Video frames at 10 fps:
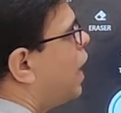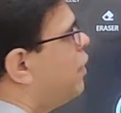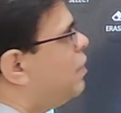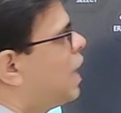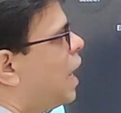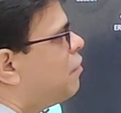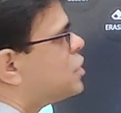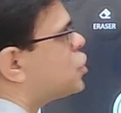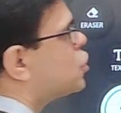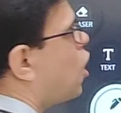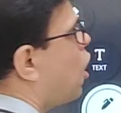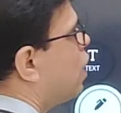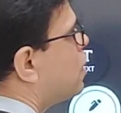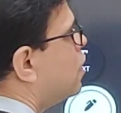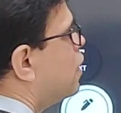I will have a
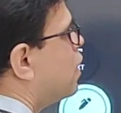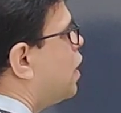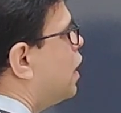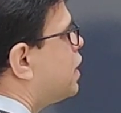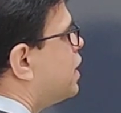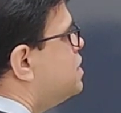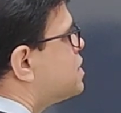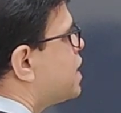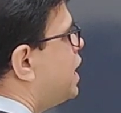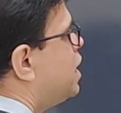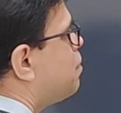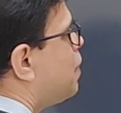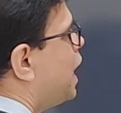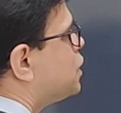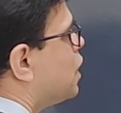slot cut inside the
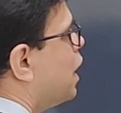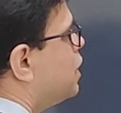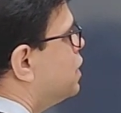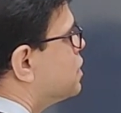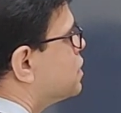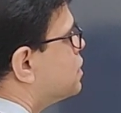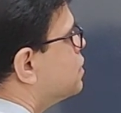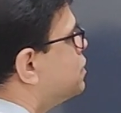patch like this.